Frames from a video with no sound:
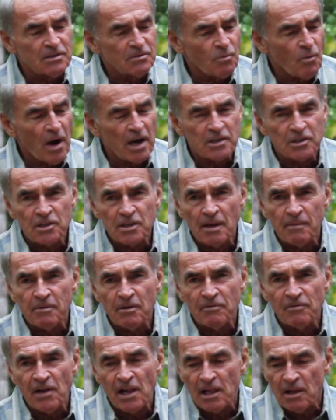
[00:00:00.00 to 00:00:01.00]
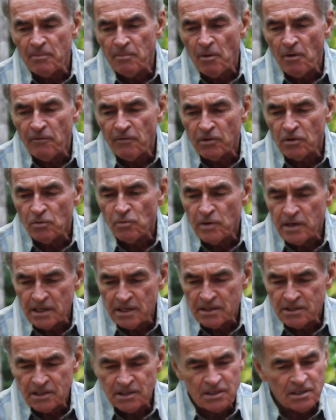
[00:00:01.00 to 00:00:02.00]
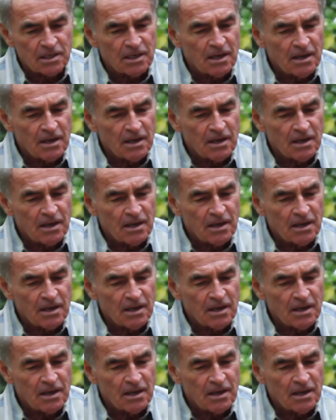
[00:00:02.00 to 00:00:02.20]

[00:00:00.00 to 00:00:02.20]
watch them develop over the weeks.